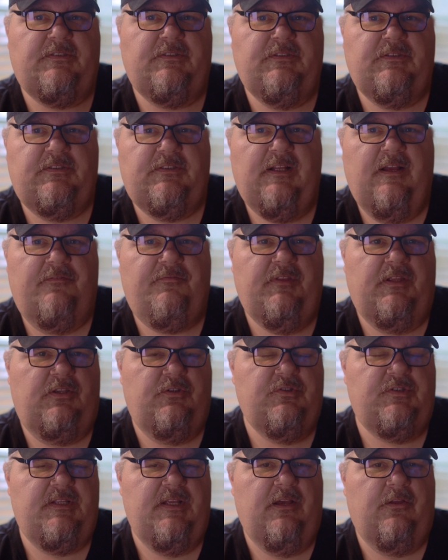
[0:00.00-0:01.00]
and stuff that
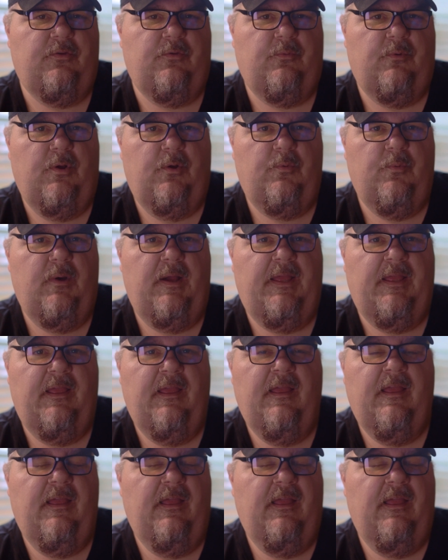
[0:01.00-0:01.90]
you see on the roadway.